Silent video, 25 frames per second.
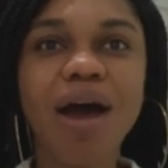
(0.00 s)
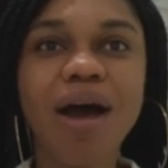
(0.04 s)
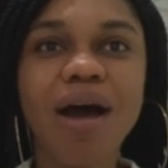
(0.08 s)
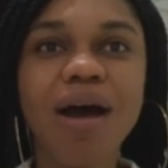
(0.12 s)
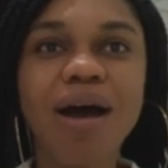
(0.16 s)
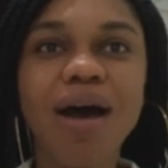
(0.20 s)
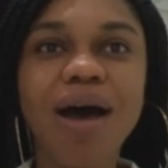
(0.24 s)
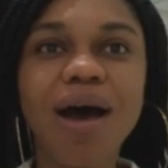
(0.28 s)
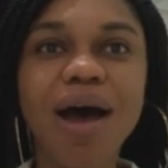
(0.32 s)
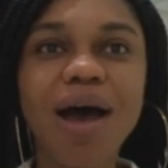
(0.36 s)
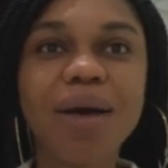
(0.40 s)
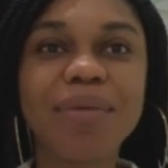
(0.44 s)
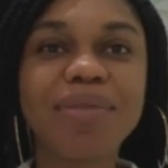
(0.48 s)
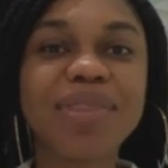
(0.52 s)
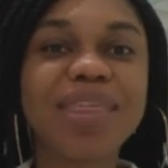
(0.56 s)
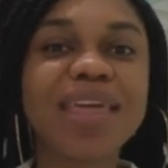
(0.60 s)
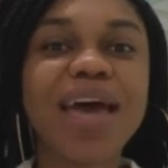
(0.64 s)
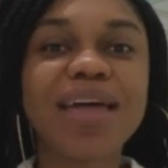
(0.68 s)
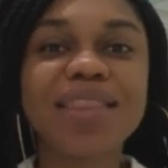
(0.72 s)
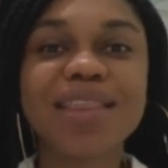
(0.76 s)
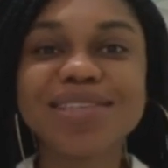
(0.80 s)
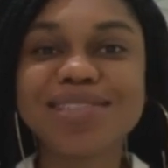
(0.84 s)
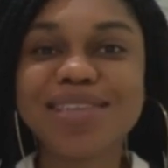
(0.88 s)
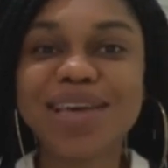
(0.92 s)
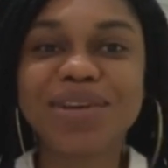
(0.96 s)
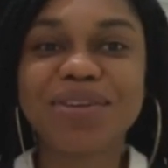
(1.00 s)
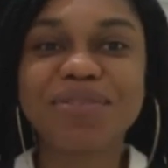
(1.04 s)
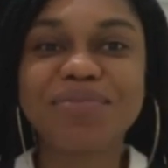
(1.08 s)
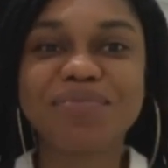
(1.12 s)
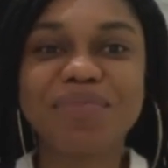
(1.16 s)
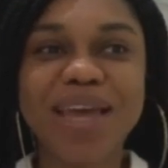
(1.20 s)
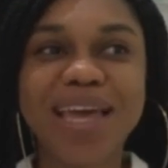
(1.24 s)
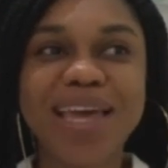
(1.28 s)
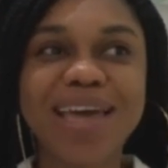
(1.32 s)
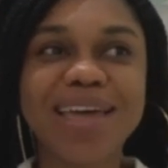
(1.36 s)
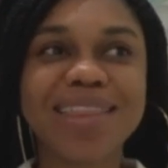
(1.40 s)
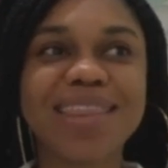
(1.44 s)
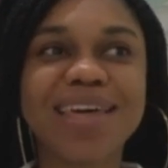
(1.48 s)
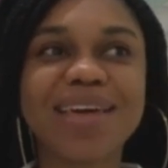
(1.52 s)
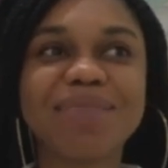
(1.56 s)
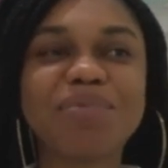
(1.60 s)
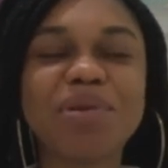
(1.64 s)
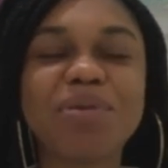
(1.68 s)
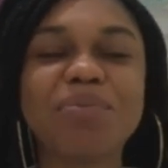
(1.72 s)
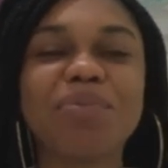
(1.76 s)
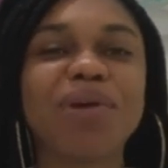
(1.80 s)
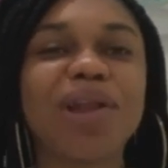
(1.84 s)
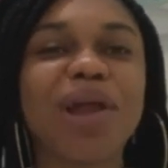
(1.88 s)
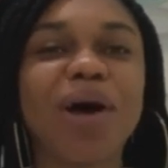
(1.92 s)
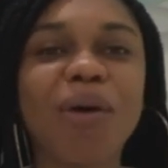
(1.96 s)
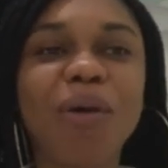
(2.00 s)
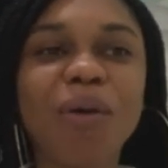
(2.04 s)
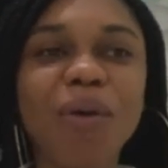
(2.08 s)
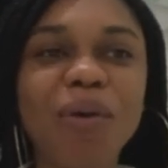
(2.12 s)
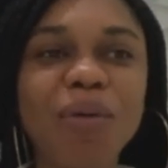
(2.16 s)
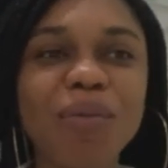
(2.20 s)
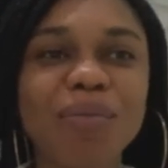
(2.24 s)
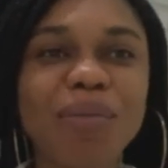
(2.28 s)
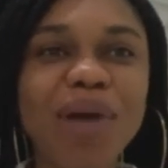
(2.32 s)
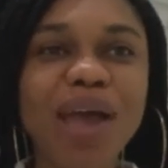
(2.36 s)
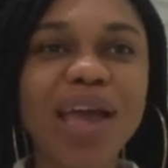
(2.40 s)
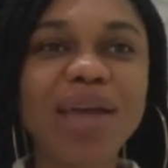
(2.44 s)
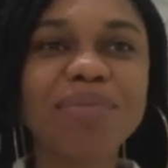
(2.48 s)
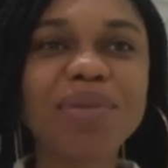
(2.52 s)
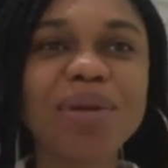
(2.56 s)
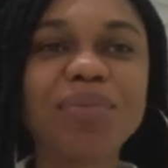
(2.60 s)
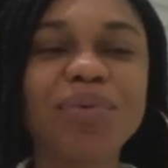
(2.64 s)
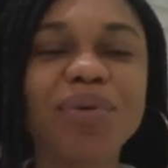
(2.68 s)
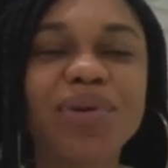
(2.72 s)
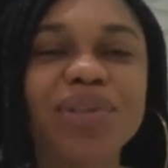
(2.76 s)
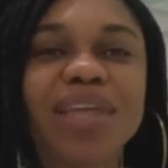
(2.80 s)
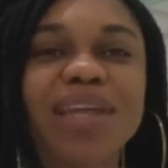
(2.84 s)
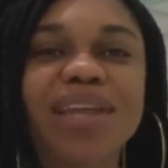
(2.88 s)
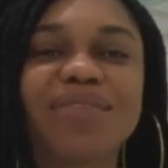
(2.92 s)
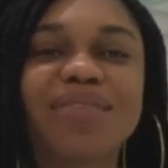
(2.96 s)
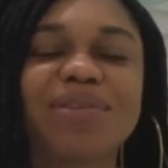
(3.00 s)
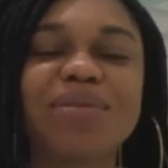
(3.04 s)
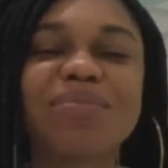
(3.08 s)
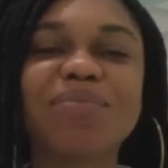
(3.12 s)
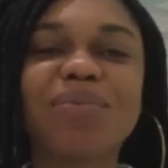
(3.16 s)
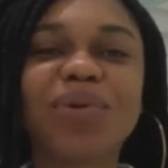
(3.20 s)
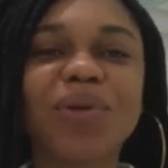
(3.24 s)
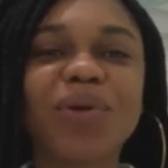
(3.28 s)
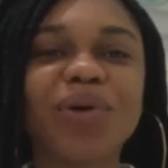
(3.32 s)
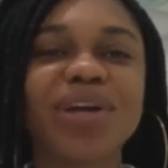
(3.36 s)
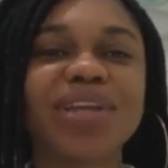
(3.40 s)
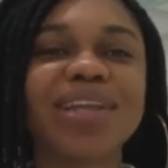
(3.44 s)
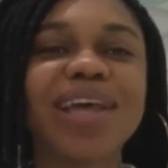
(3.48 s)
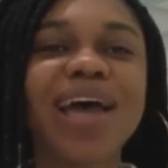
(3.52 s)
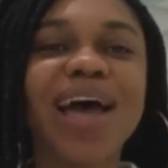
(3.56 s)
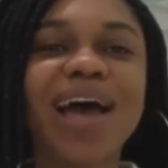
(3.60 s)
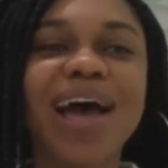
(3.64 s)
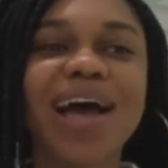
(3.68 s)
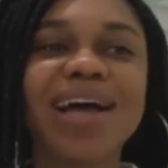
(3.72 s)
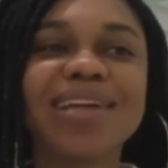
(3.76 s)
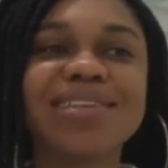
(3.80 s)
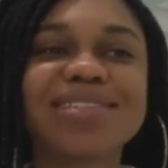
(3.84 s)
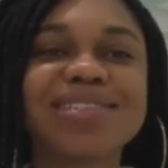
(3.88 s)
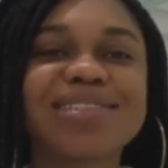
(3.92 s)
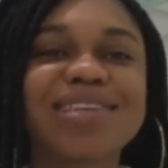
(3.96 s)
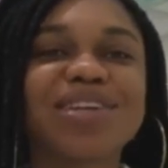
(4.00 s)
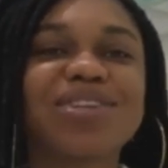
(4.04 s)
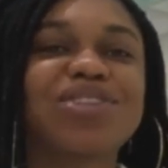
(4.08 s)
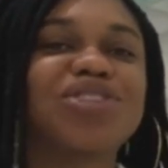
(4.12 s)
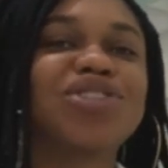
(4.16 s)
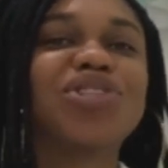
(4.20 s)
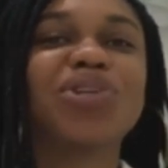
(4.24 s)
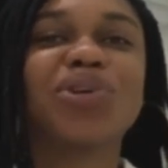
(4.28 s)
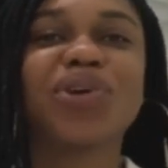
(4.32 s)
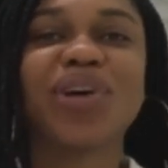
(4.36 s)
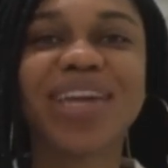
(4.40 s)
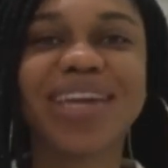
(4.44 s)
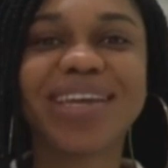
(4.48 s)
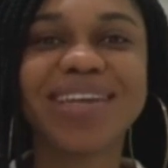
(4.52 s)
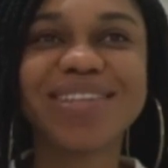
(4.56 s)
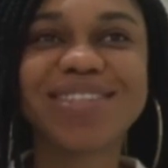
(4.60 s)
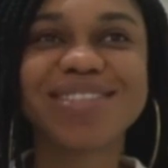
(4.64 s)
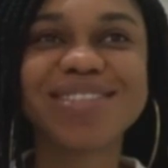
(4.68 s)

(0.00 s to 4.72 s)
um, the other side of Becca that people are home and people that I've employed are just enjoying.